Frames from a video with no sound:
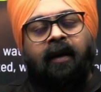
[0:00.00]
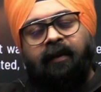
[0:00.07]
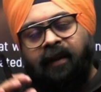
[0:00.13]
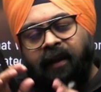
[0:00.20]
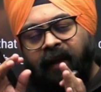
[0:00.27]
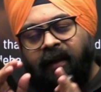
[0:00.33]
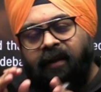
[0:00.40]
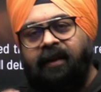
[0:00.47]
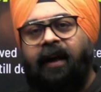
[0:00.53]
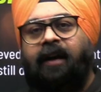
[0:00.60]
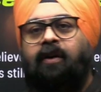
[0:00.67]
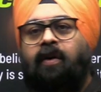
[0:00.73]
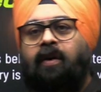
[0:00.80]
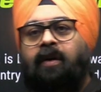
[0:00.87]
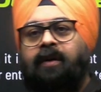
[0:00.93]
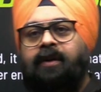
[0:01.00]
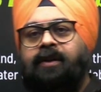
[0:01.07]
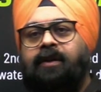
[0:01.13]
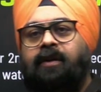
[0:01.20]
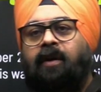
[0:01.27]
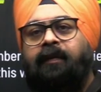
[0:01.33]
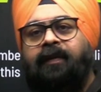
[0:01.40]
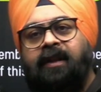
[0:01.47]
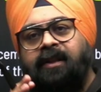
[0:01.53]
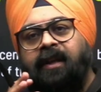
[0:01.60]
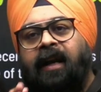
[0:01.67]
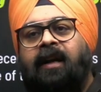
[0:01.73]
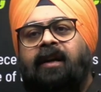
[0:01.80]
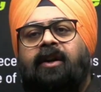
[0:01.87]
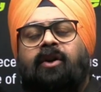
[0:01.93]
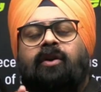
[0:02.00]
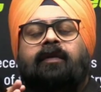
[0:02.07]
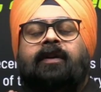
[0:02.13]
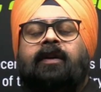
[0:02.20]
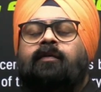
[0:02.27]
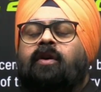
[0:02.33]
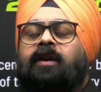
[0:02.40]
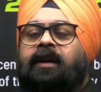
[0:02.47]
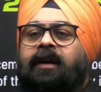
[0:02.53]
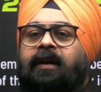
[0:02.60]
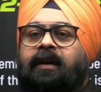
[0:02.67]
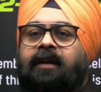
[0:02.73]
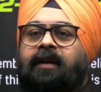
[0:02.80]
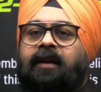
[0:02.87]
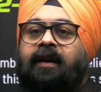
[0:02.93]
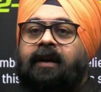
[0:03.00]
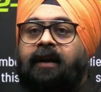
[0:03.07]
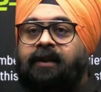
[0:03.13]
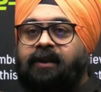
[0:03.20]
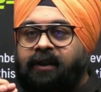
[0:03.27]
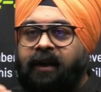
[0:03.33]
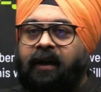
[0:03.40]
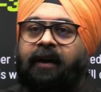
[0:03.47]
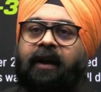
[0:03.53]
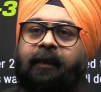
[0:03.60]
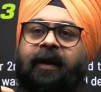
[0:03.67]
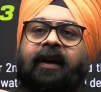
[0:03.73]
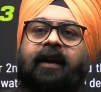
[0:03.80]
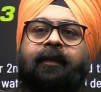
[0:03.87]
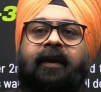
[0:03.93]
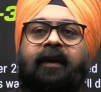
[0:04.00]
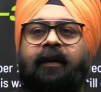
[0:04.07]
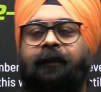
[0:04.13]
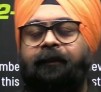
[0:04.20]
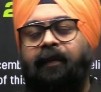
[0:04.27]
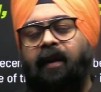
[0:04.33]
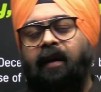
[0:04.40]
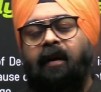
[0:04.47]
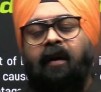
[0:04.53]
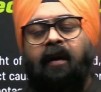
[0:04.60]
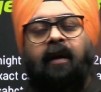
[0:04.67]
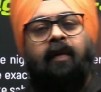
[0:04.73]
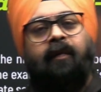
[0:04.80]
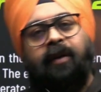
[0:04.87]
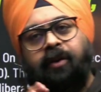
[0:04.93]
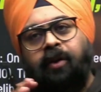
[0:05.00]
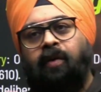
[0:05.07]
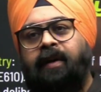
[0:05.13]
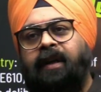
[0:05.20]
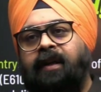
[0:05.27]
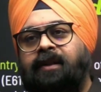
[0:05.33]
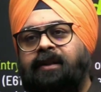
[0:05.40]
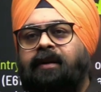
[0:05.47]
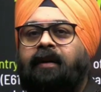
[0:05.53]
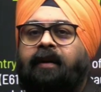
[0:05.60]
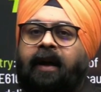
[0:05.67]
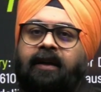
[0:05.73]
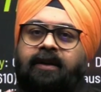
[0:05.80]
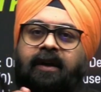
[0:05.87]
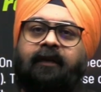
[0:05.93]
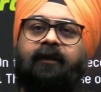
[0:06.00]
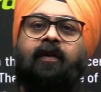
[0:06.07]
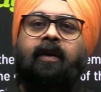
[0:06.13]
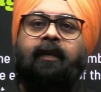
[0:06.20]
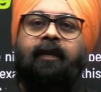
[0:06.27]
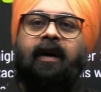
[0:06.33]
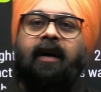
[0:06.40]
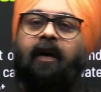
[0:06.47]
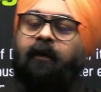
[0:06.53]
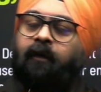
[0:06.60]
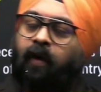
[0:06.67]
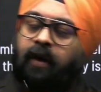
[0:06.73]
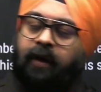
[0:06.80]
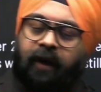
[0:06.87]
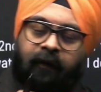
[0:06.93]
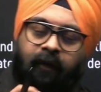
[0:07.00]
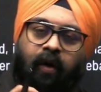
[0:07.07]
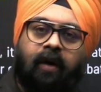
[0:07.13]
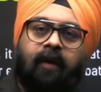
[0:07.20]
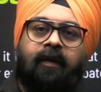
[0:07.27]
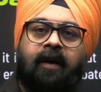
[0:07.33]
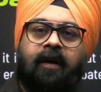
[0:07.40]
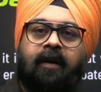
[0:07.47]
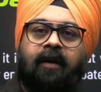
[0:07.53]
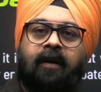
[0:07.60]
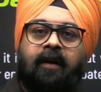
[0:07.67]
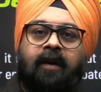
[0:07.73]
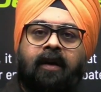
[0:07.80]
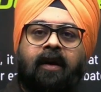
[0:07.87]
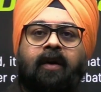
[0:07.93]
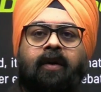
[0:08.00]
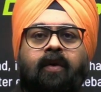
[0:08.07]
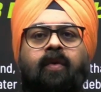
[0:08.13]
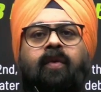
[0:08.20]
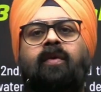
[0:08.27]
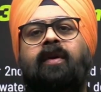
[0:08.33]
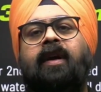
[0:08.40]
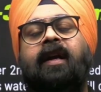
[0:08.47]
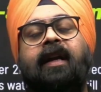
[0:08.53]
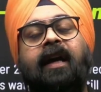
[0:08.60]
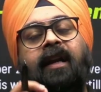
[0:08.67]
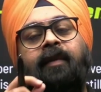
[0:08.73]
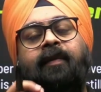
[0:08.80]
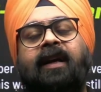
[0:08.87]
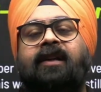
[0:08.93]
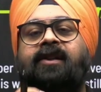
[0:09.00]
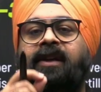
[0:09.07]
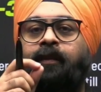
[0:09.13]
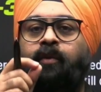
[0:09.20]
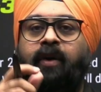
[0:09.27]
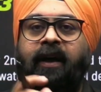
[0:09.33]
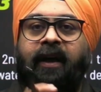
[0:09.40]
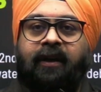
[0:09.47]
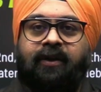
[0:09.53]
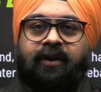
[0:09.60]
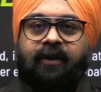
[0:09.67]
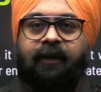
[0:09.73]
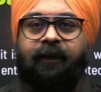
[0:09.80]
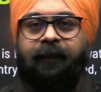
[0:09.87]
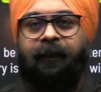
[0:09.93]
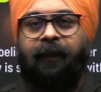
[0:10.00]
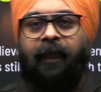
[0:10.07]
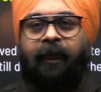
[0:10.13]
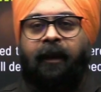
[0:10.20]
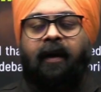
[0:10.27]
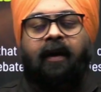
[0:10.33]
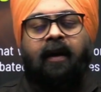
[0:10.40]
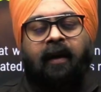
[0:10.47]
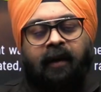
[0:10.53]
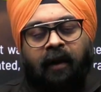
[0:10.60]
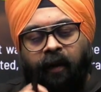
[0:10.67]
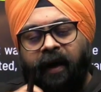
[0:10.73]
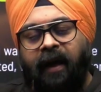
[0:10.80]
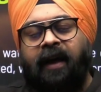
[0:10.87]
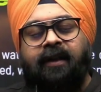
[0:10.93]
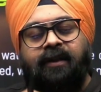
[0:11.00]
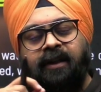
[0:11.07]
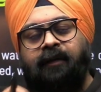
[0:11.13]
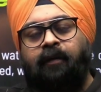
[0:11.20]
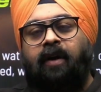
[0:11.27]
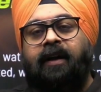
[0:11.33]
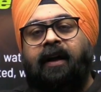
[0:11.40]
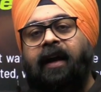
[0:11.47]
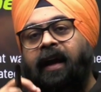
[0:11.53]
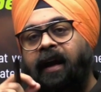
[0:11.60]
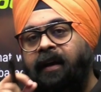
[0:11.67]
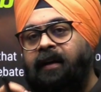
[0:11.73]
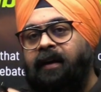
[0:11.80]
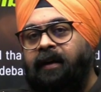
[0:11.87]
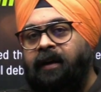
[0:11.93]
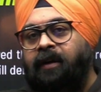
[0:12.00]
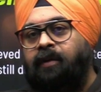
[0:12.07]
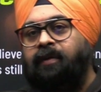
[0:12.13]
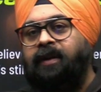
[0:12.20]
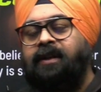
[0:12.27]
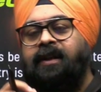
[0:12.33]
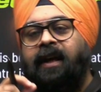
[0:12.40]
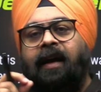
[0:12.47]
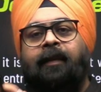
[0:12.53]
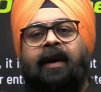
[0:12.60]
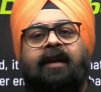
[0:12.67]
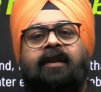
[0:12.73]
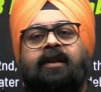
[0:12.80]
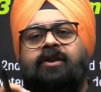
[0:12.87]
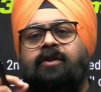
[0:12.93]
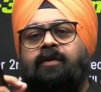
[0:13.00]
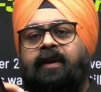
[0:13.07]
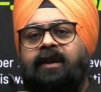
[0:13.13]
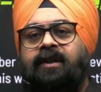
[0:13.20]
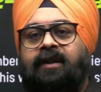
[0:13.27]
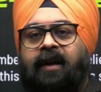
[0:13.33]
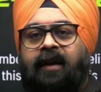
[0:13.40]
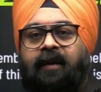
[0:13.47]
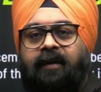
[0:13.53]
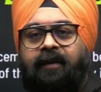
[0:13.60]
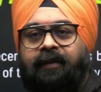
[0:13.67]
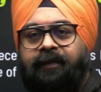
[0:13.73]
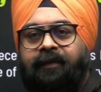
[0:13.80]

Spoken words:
The exact cause of this entry of the water is still debatable, with theories ranging from a faulty valve to deliberate sabotage. Now, as the water entered into this MIC storage tank,